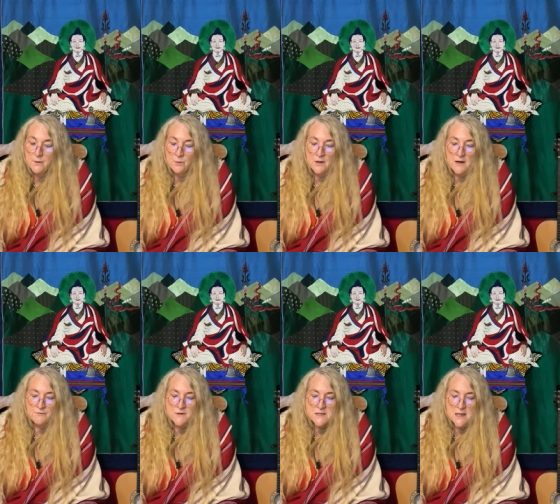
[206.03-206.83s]
With
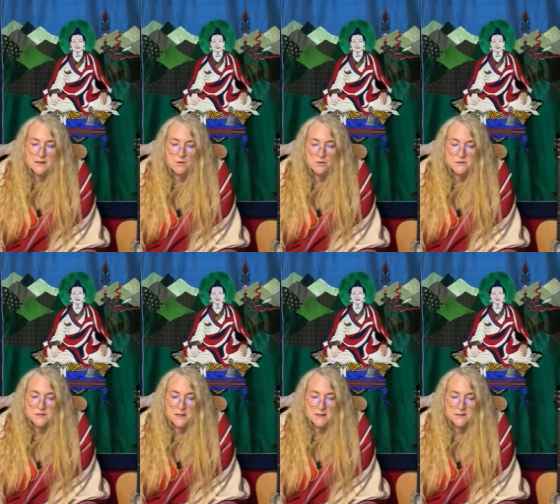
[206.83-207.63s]
everyday
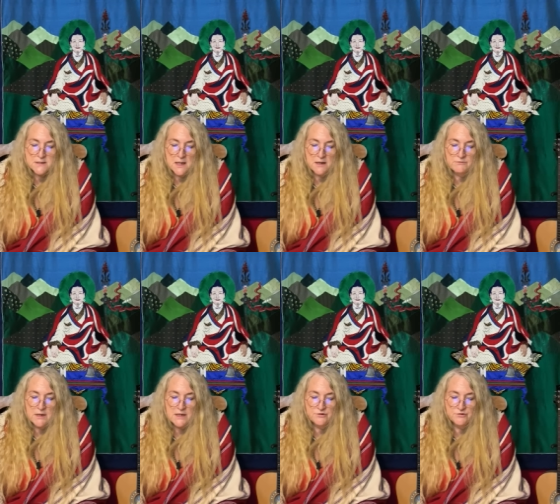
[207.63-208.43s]
contact, our
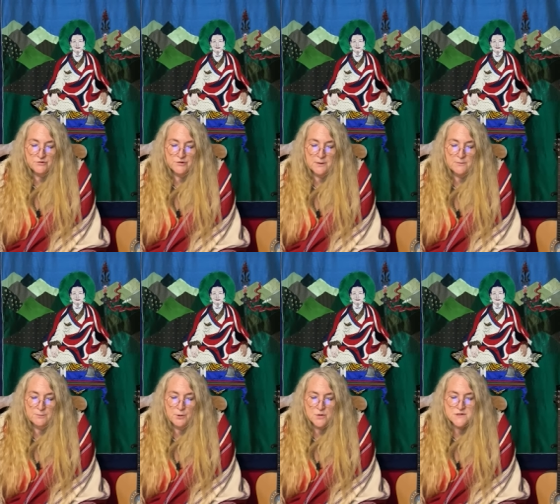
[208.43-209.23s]

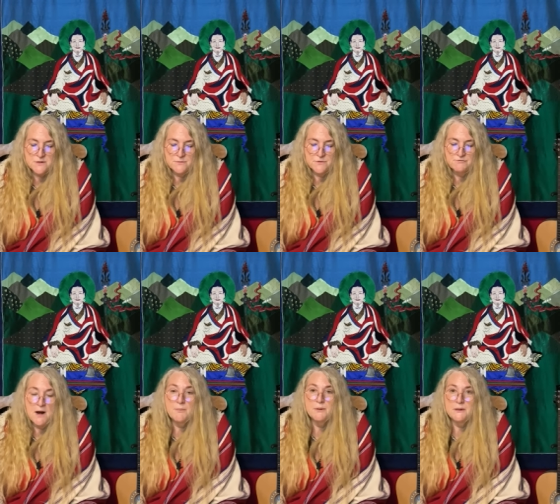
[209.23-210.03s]
relationship blossomed
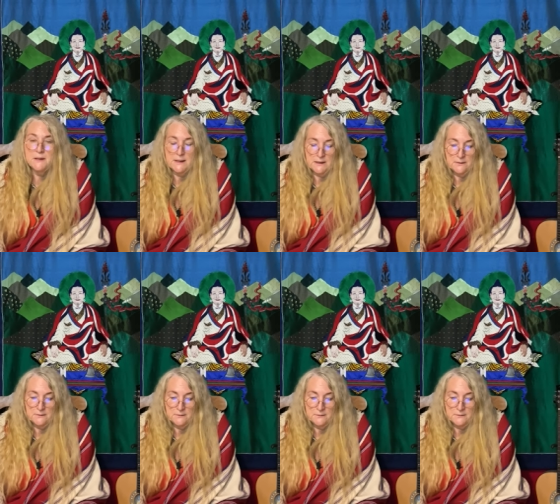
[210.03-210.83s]
rapidly.
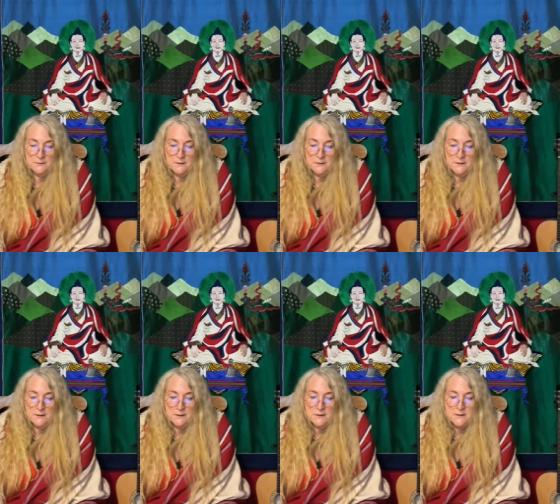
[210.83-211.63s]

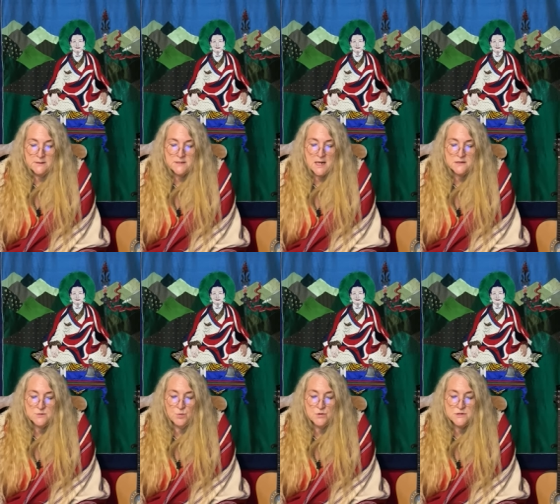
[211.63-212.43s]

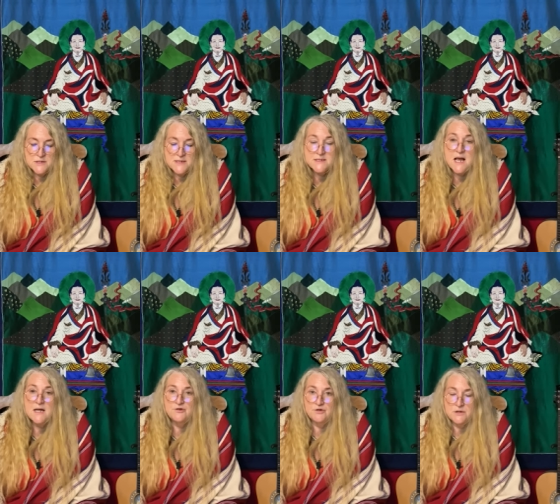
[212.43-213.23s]
Det was
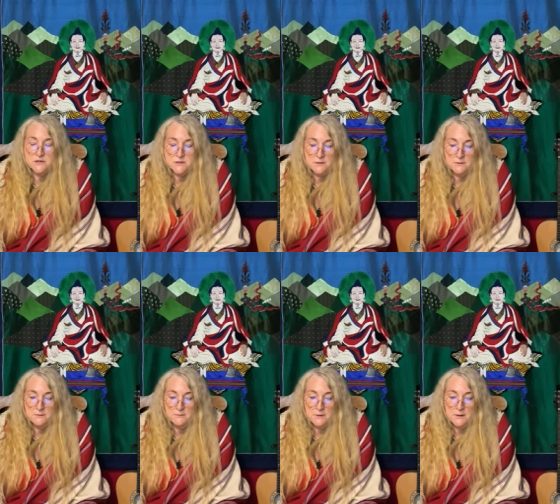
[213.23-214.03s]
intelligent,
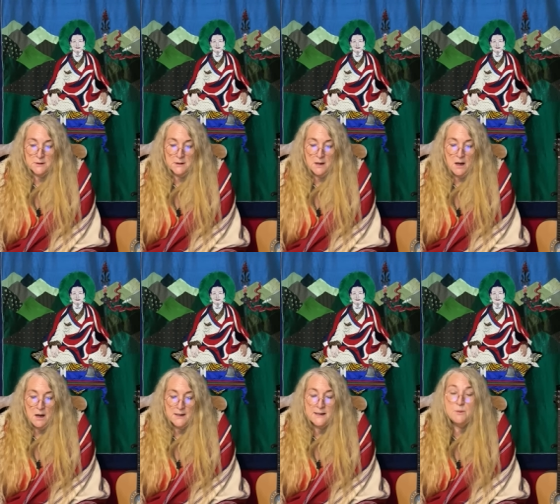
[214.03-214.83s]

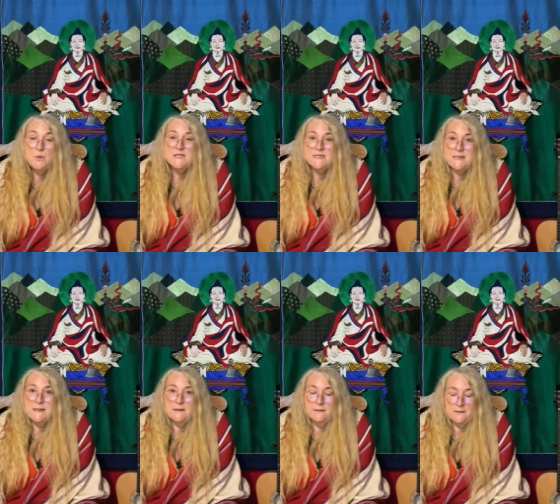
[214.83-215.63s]
highly
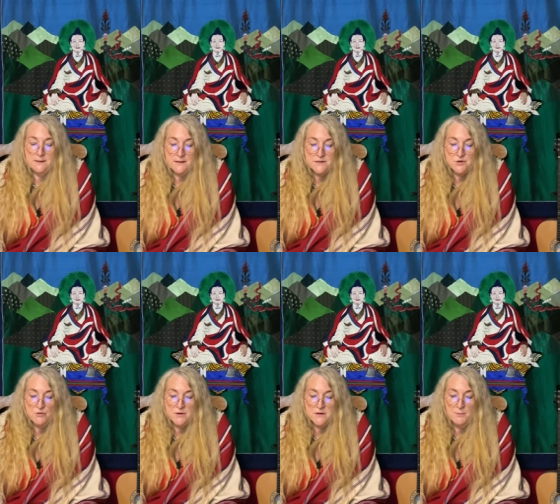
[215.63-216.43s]
witty, in
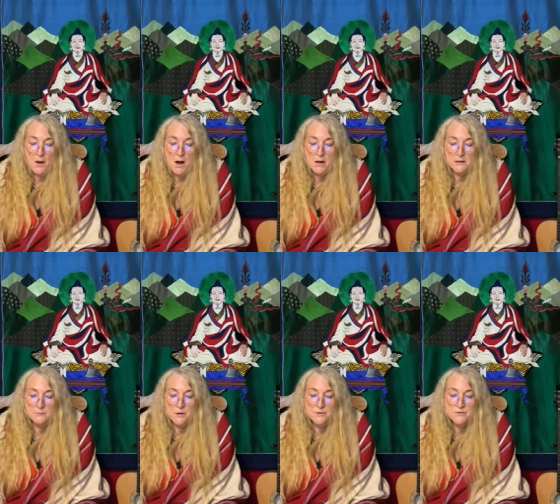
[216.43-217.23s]
Dorothy
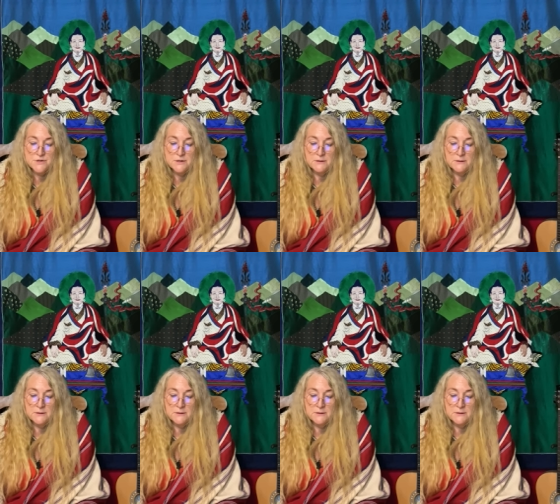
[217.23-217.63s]
Parker mode,